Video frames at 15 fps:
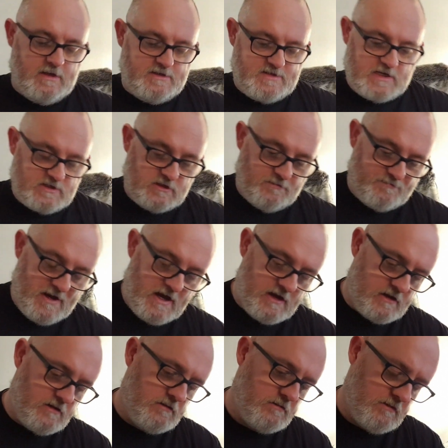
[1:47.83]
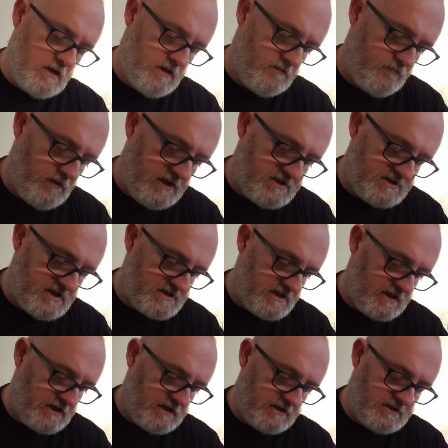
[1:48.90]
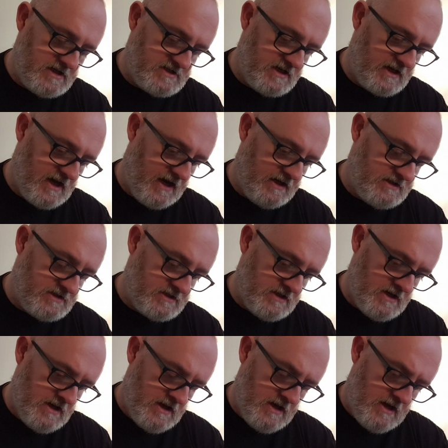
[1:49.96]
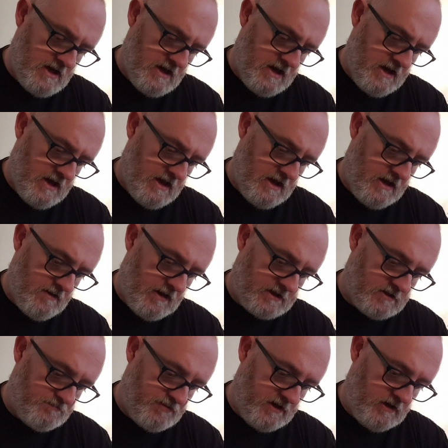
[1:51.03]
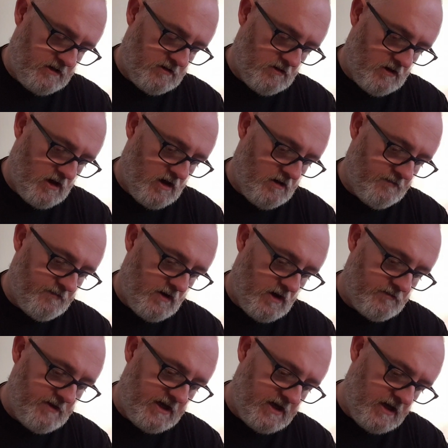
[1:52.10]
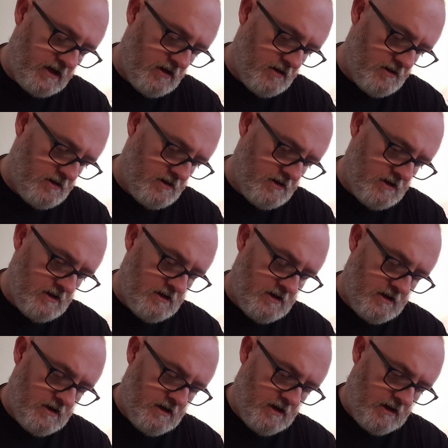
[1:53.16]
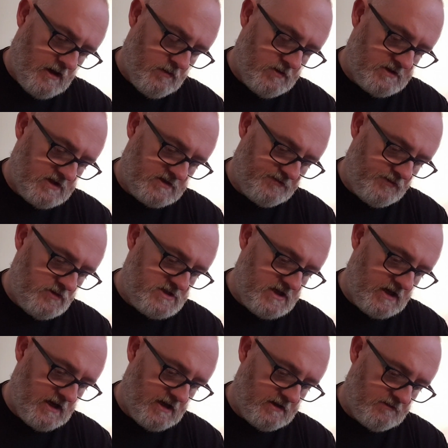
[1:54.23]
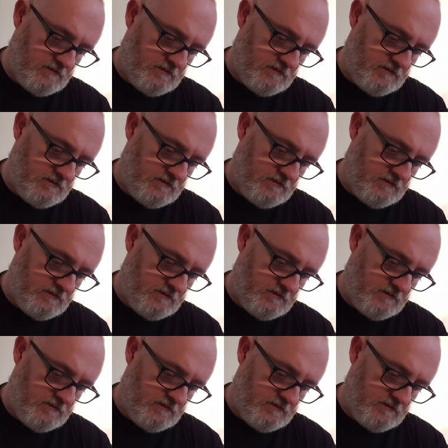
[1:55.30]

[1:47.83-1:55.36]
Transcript: It says on the back, reached dizzying heights at the peak of Aoraki with this fruity